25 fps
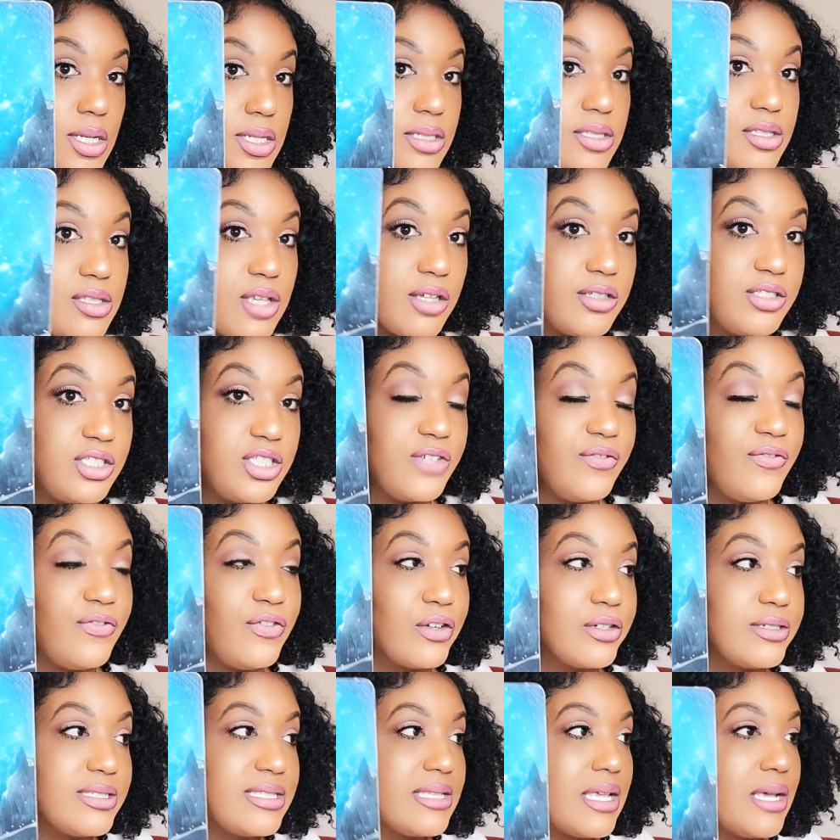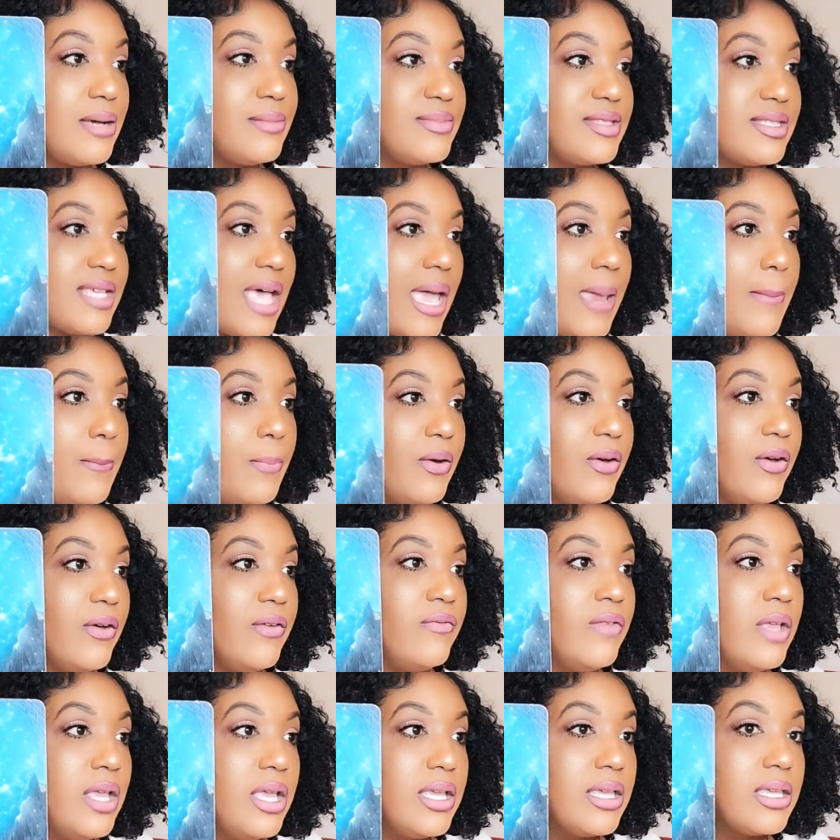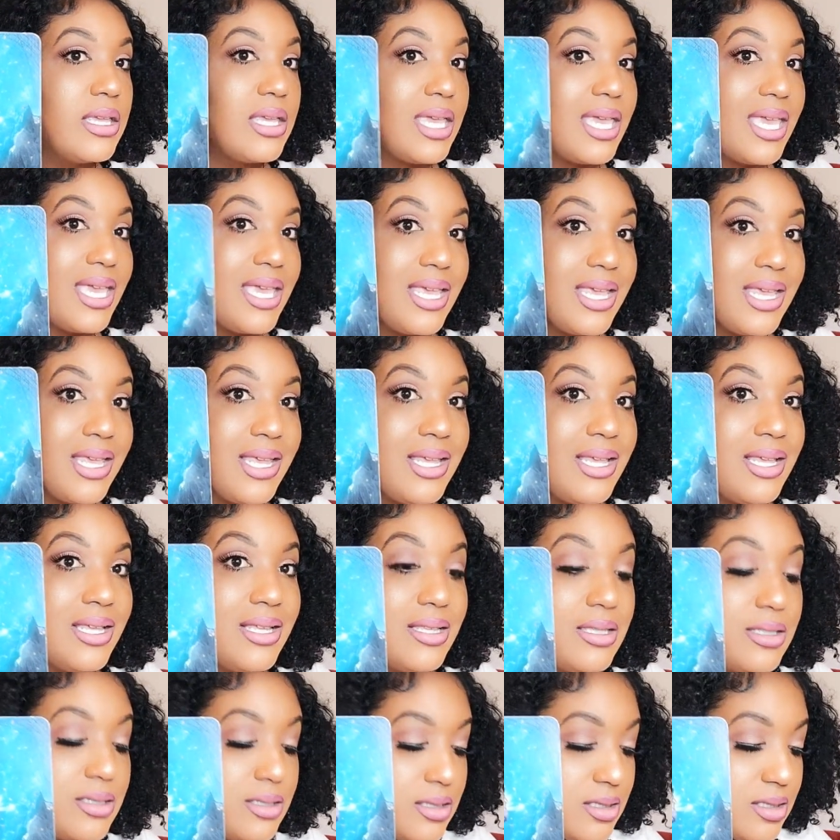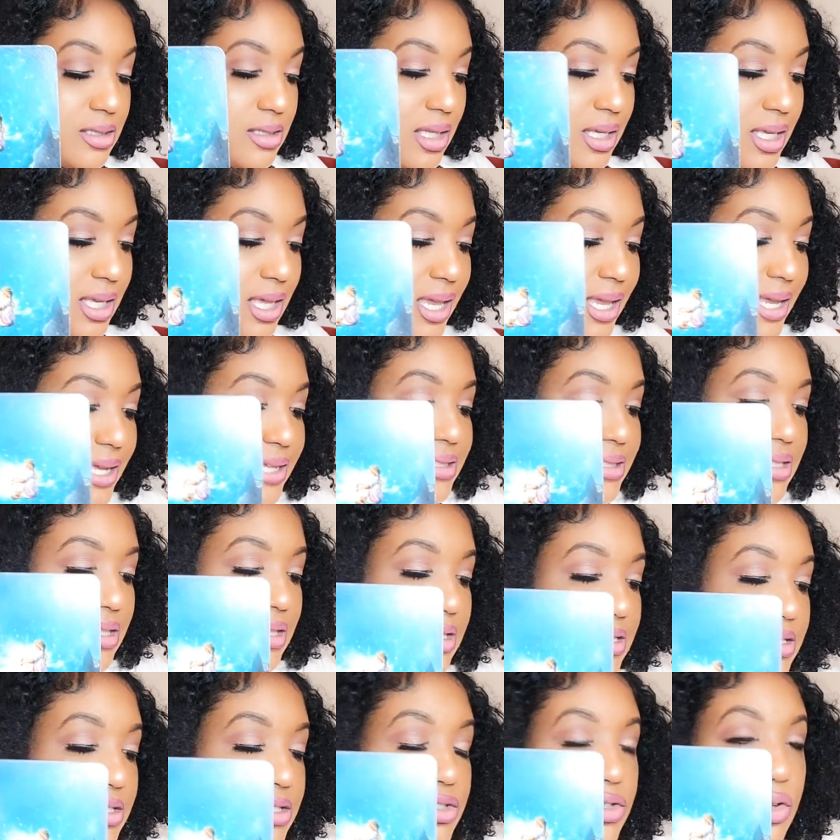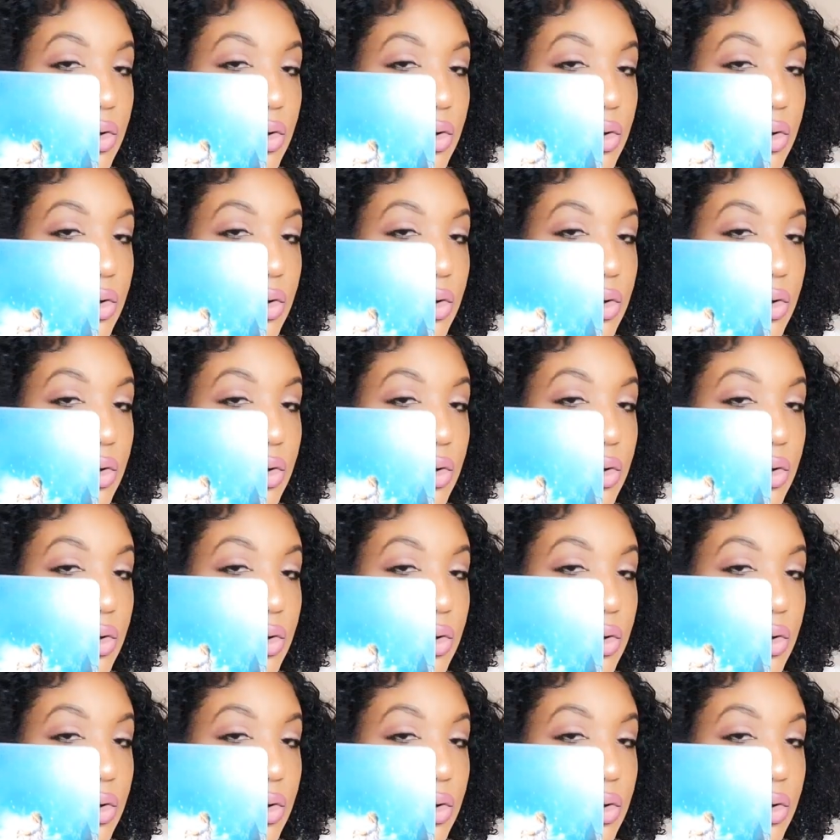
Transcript: Searching for some type of key, the key to this